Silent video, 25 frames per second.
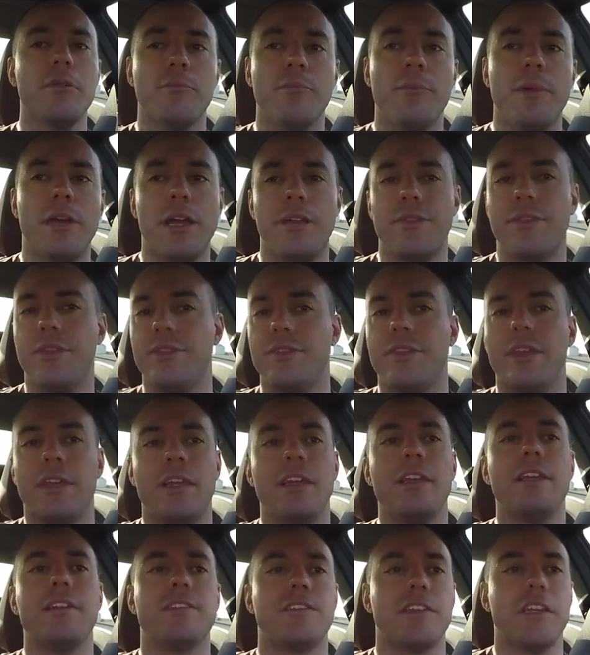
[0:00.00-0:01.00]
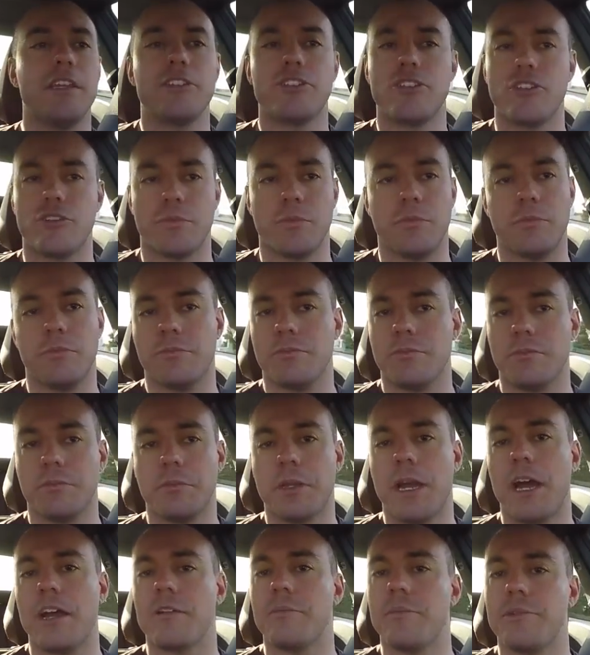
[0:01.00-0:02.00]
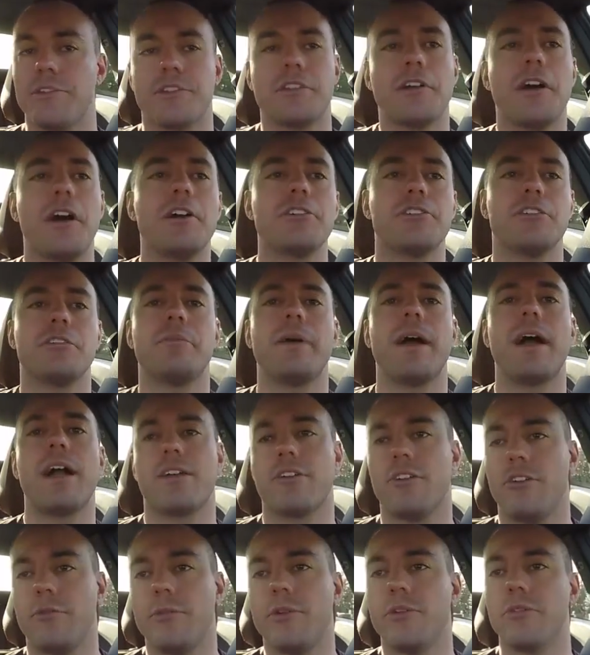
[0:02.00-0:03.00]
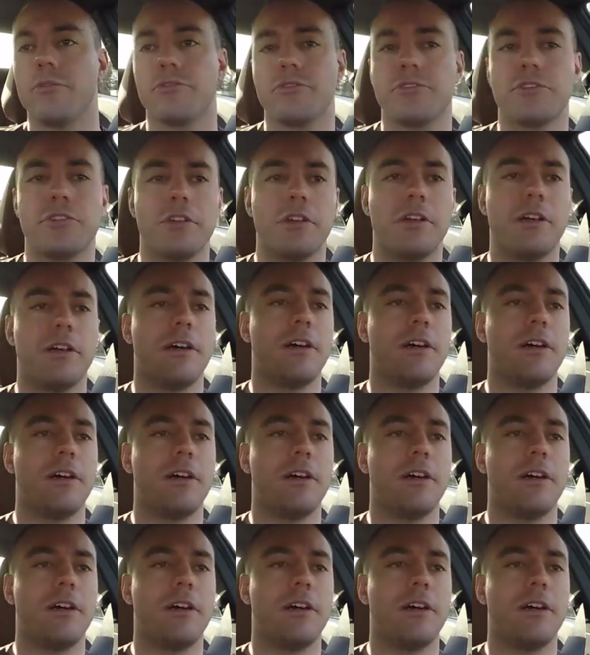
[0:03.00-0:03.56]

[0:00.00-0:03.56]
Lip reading: The heated seats just kind of massage the back almost.